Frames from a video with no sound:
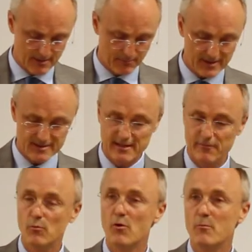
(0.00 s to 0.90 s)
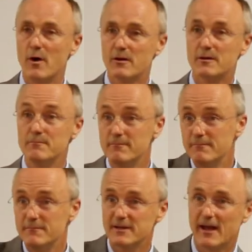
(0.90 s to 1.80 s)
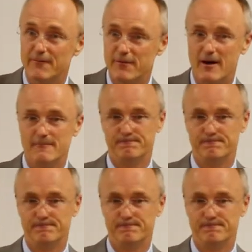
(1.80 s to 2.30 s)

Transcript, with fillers: Please give a warm welcome to Ken Vall.